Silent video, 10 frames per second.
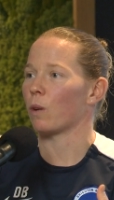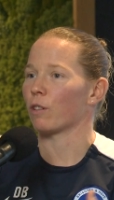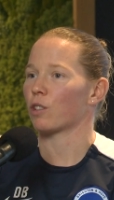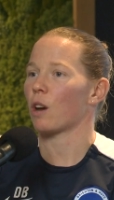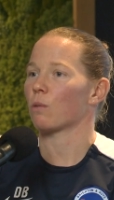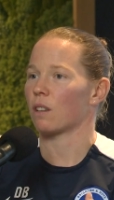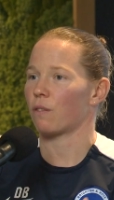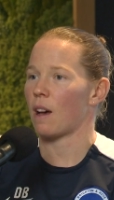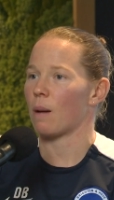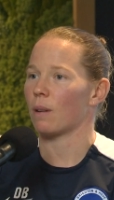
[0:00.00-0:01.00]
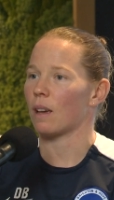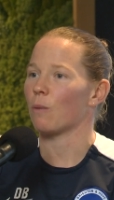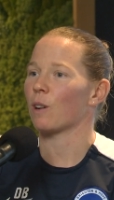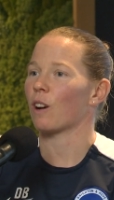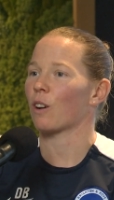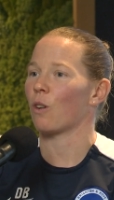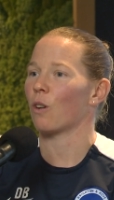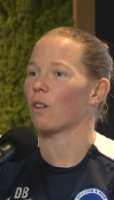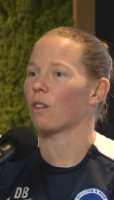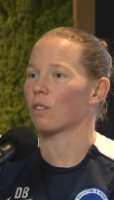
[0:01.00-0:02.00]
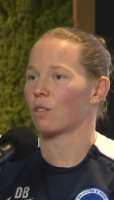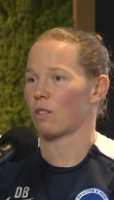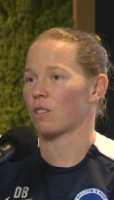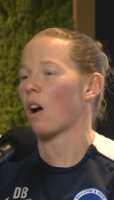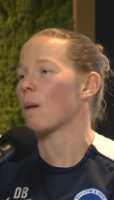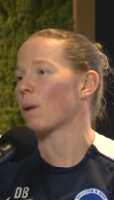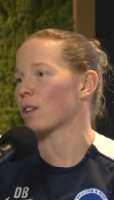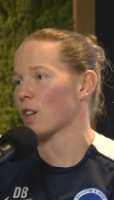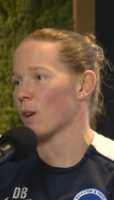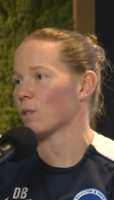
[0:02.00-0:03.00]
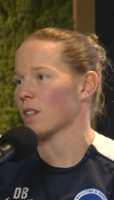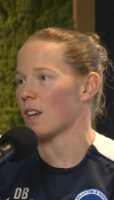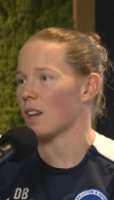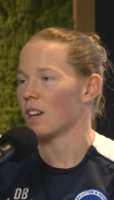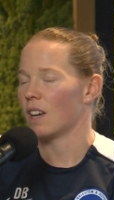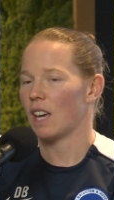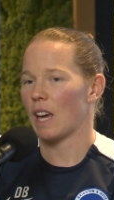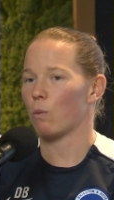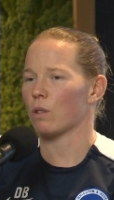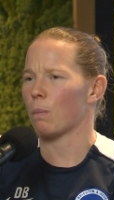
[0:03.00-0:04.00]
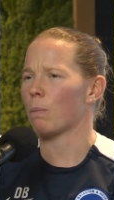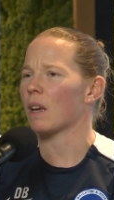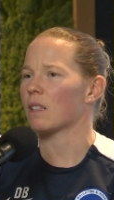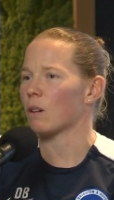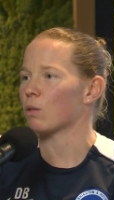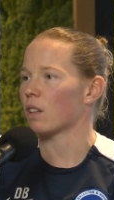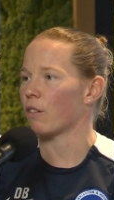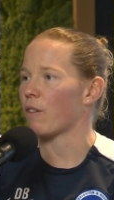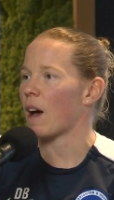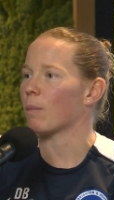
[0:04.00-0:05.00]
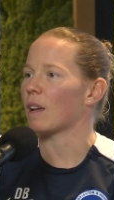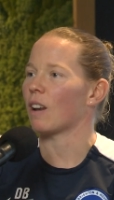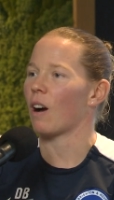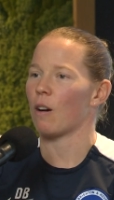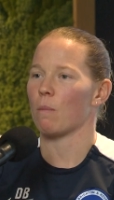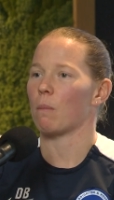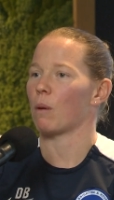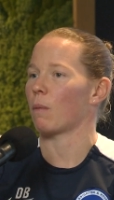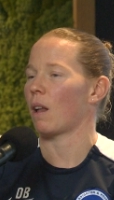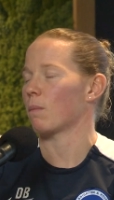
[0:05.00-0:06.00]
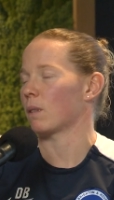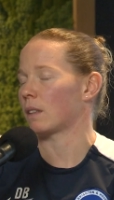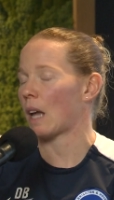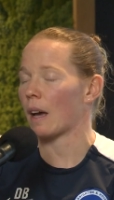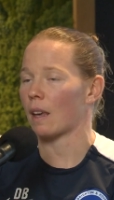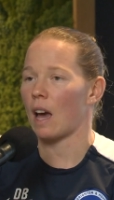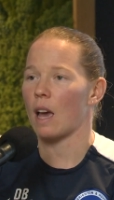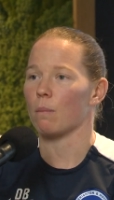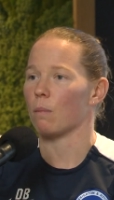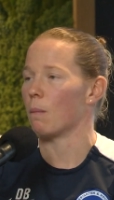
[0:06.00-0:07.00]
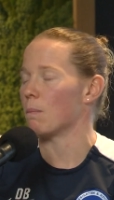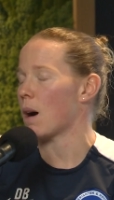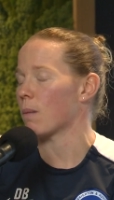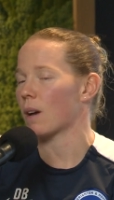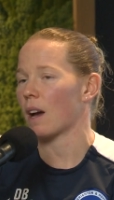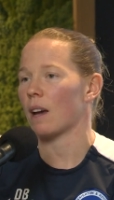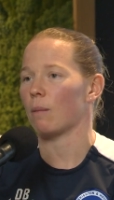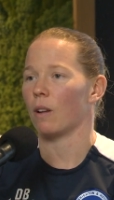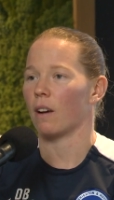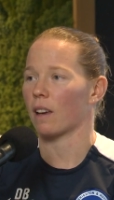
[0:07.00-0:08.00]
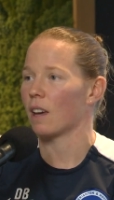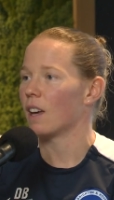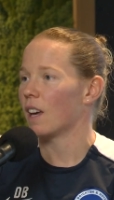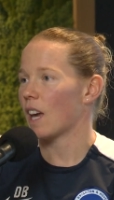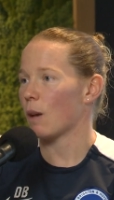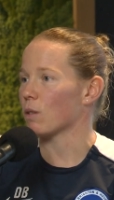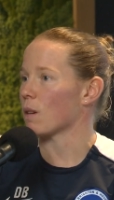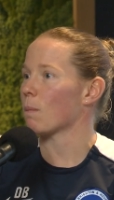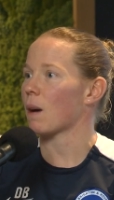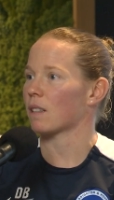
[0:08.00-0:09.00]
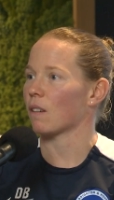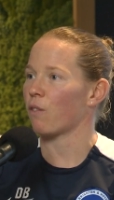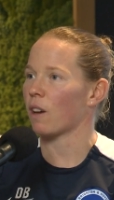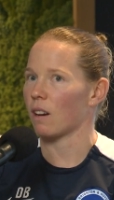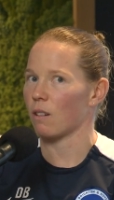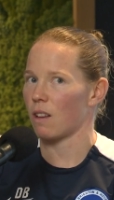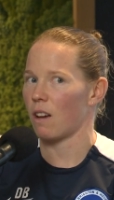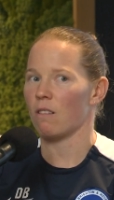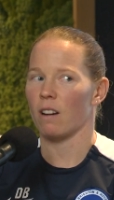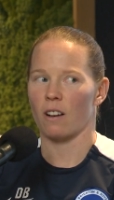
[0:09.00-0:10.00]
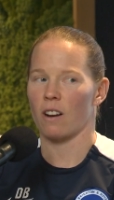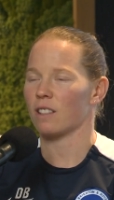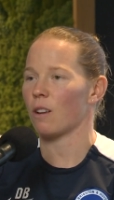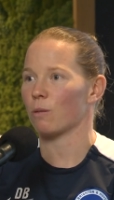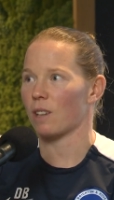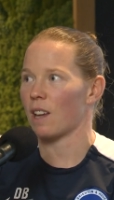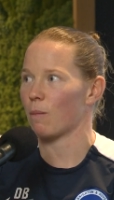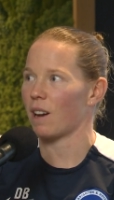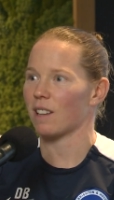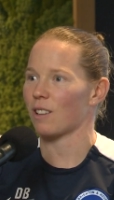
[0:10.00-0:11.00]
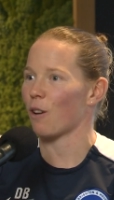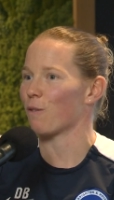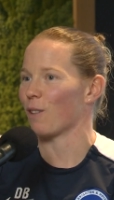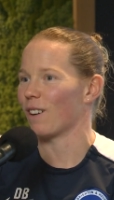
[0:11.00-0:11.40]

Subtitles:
we're a Chelsea family, when I got signed by Chelsea, it was a big deal to the family. Like I remember my dad came, my mum came, like it was a massive thing, and I was like, all right guys, no one's cared about it so far,